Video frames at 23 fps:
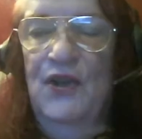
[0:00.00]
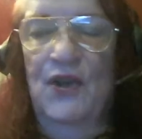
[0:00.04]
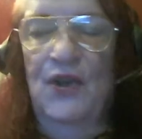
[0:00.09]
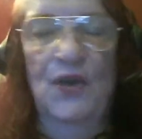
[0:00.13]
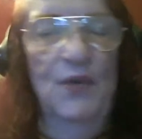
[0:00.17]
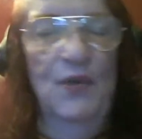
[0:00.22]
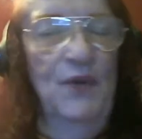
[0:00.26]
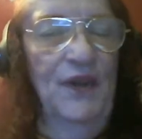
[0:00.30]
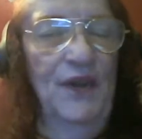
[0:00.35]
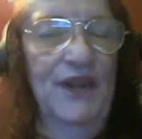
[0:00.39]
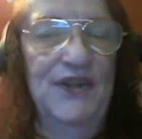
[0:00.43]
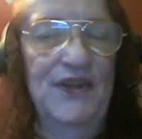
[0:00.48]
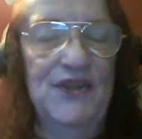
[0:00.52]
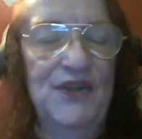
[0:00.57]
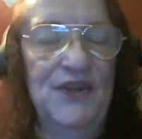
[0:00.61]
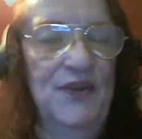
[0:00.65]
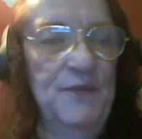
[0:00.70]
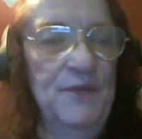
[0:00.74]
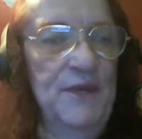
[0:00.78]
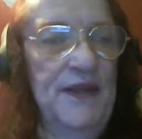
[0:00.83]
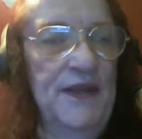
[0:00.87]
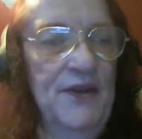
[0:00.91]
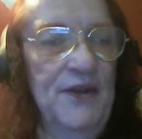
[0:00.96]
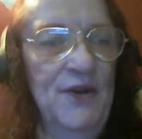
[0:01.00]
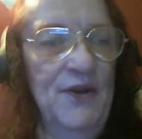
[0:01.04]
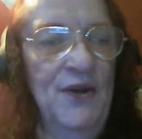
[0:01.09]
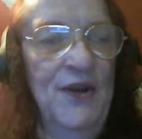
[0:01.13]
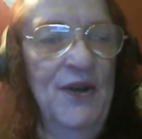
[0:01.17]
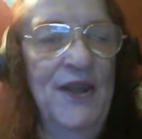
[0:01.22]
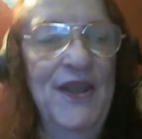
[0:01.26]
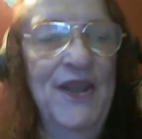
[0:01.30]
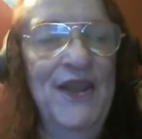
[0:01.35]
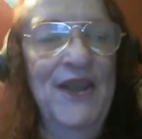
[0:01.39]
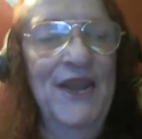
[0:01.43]
No relation to
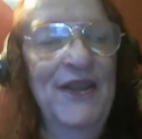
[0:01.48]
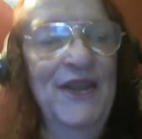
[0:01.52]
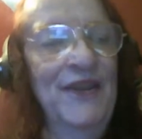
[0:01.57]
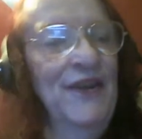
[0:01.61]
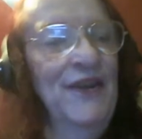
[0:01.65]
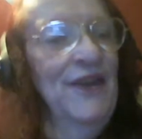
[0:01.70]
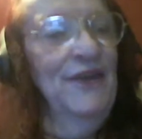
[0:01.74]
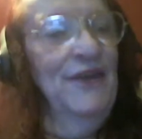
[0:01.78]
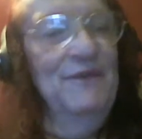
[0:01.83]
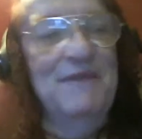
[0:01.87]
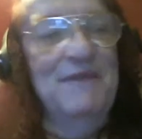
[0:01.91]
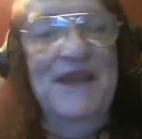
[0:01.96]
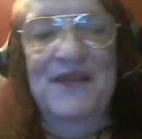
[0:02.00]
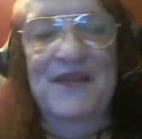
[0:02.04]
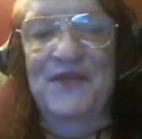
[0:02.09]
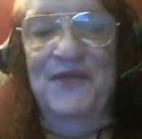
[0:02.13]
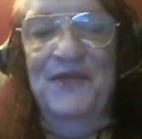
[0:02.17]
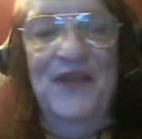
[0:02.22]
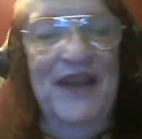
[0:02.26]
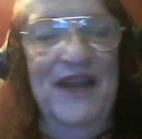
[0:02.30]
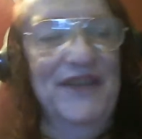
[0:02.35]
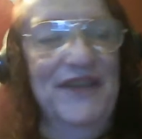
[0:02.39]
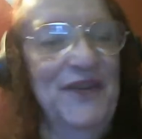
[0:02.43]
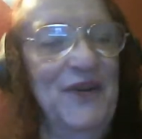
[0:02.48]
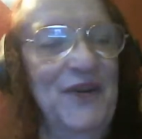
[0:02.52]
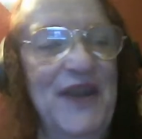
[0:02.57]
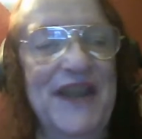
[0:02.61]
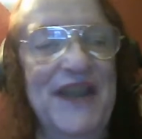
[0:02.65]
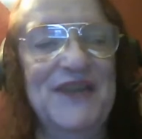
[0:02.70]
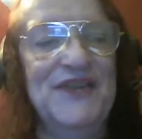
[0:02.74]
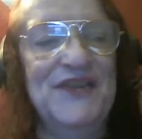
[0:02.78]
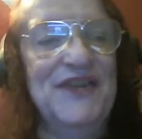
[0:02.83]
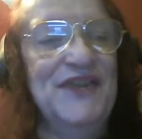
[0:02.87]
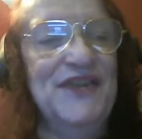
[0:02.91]
Peter. In that fact, their
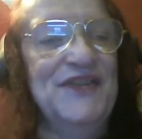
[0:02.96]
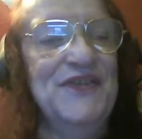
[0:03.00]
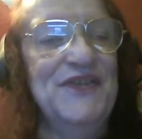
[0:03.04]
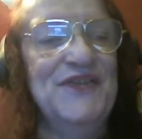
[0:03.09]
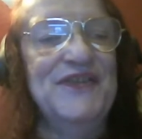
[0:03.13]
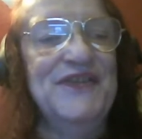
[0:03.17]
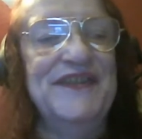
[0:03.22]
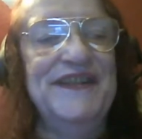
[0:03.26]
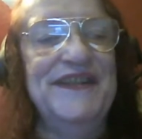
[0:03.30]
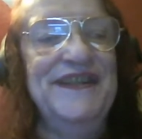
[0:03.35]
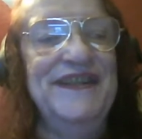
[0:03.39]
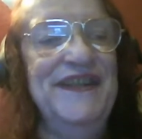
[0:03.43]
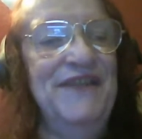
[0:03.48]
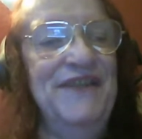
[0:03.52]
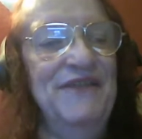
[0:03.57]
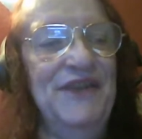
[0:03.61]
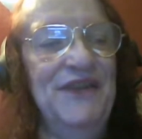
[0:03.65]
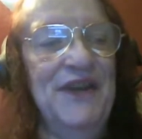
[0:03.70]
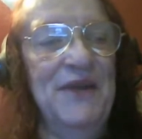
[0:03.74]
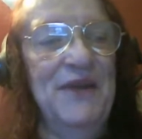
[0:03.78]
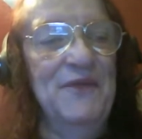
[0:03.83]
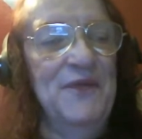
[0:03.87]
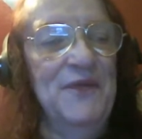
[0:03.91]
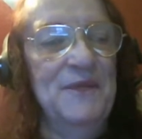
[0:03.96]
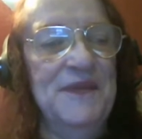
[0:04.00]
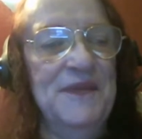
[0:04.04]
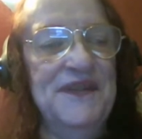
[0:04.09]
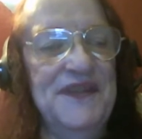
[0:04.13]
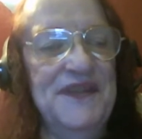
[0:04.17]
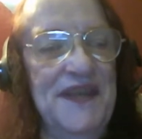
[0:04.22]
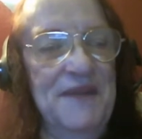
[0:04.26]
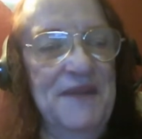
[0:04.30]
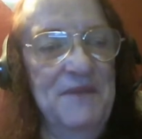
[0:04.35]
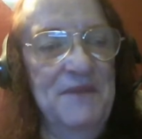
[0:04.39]
ancestors didn't even come from the
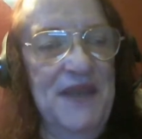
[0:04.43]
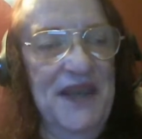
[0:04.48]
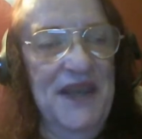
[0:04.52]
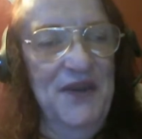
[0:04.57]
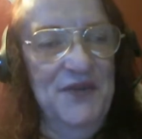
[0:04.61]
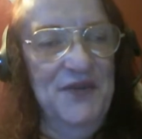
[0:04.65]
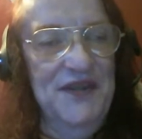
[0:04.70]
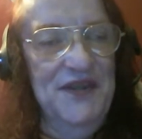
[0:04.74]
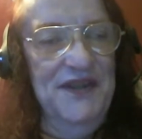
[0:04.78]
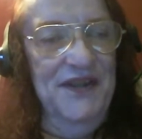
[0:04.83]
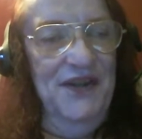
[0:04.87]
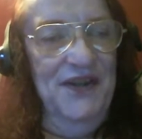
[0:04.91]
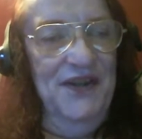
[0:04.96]
same county in